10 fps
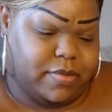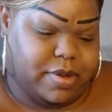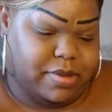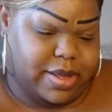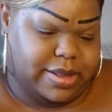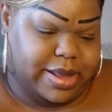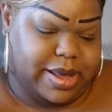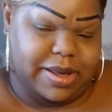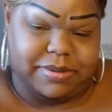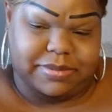I'm like,
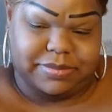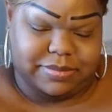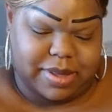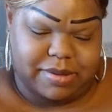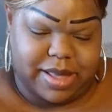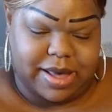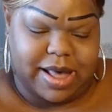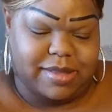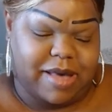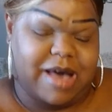damn. I like
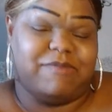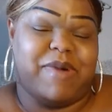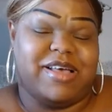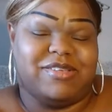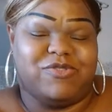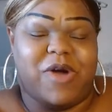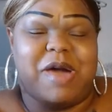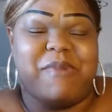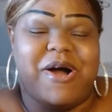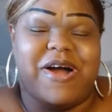I I like
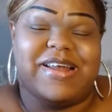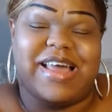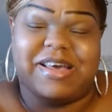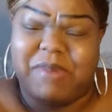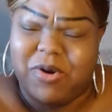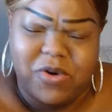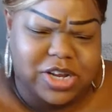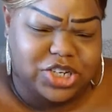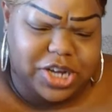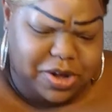grab my heart like am I going
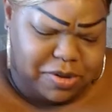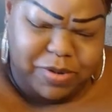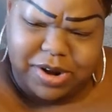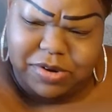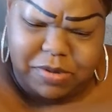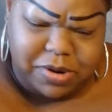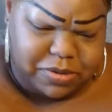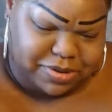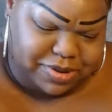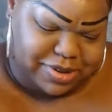to jail? What I do
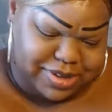wrong?